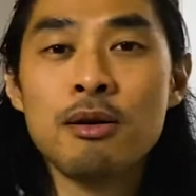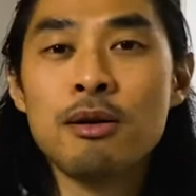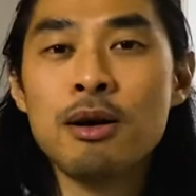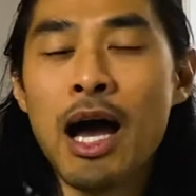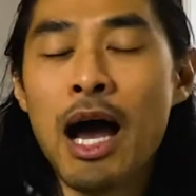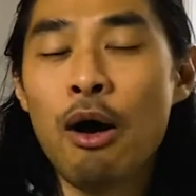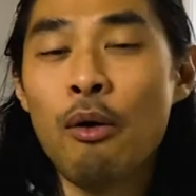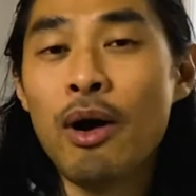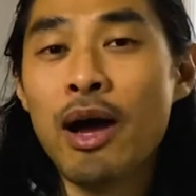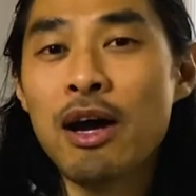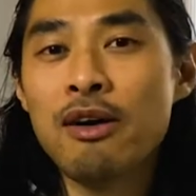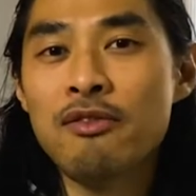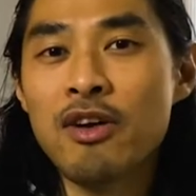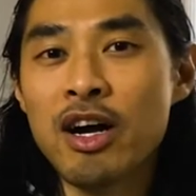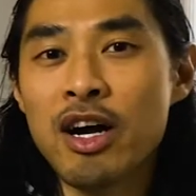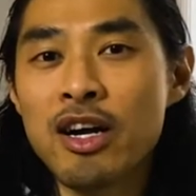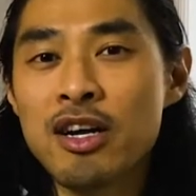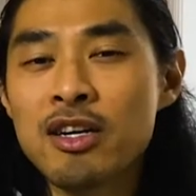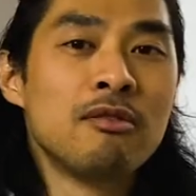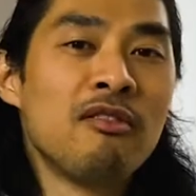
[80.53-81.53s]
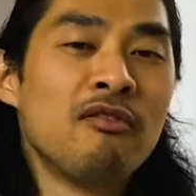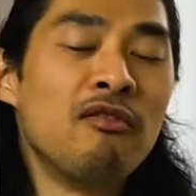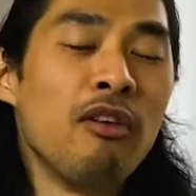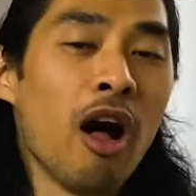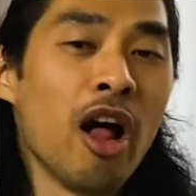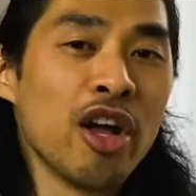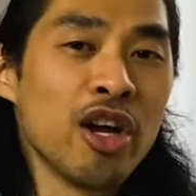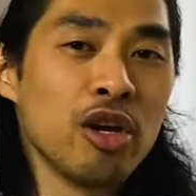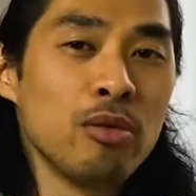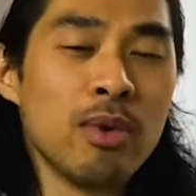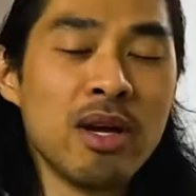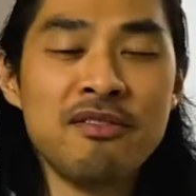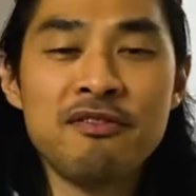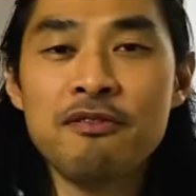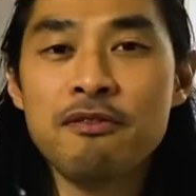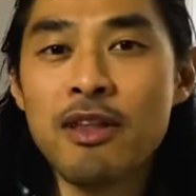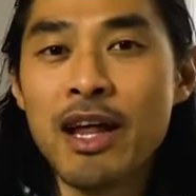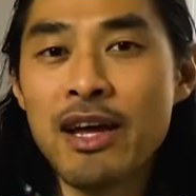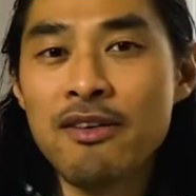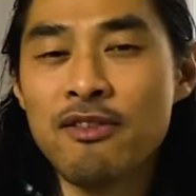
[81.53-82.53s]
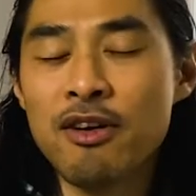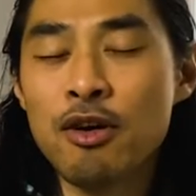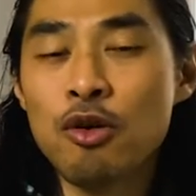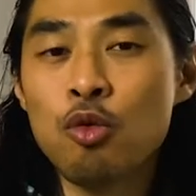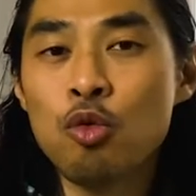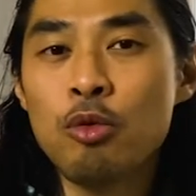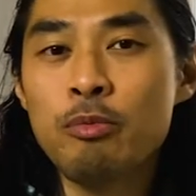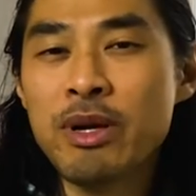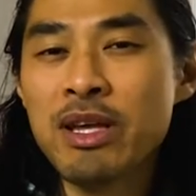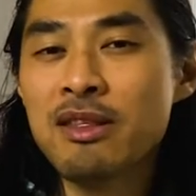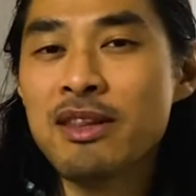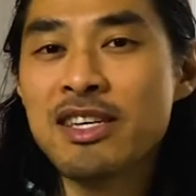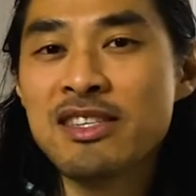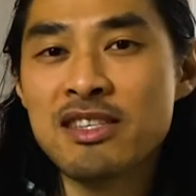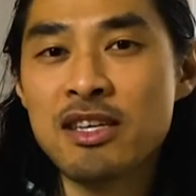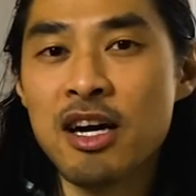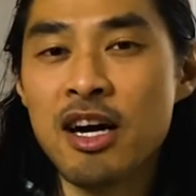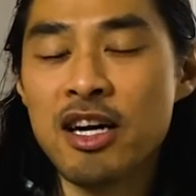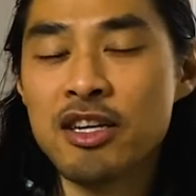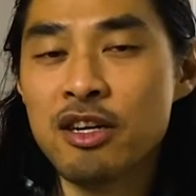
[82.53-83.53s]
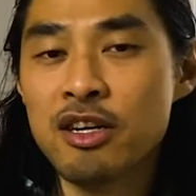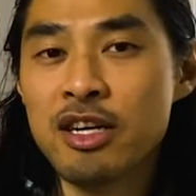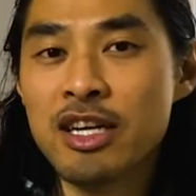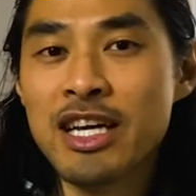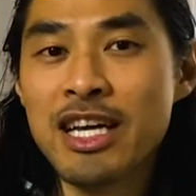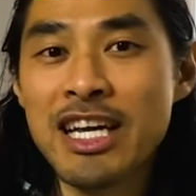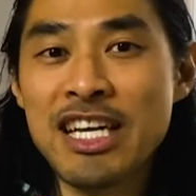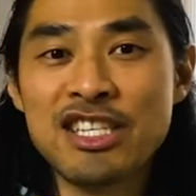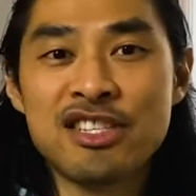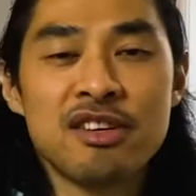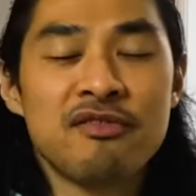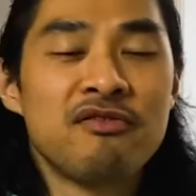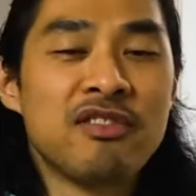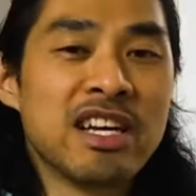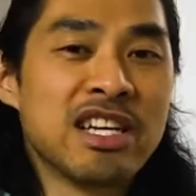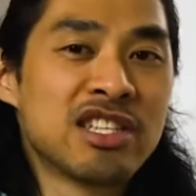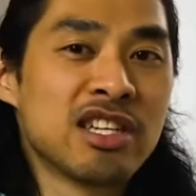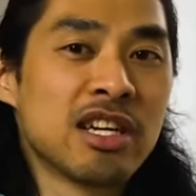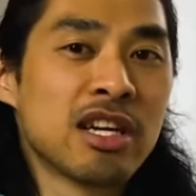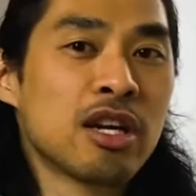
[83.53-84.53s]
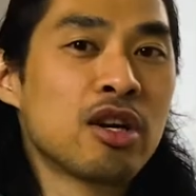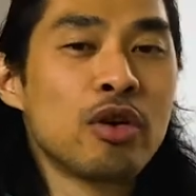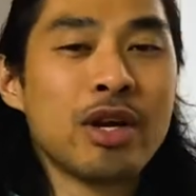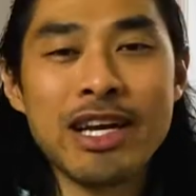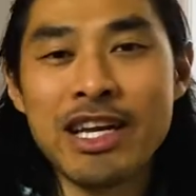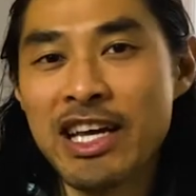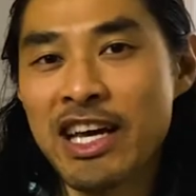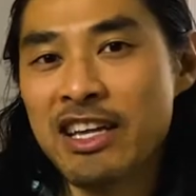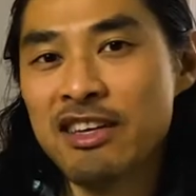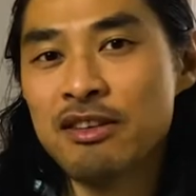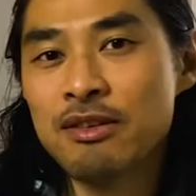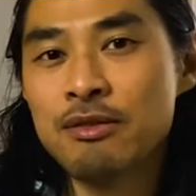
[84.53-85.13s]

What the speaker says: However, volume and flavor will be listed under each featured ingredient.